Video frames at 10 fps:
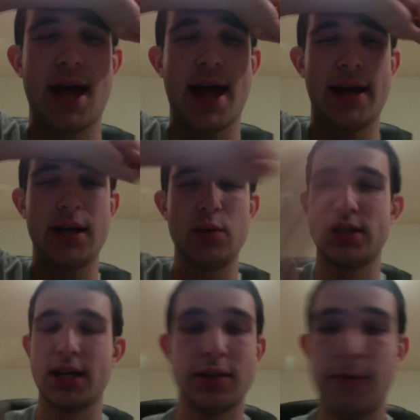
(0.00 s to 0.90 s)
and he was
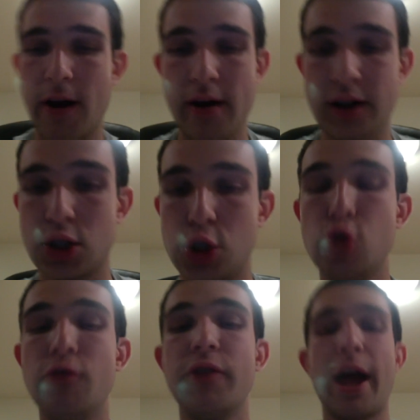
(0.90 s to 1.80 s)
sent to various
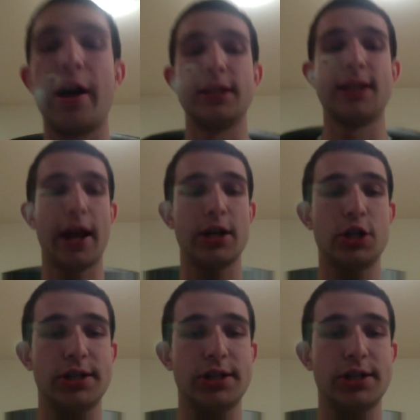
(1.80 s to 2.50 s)
juvenile detention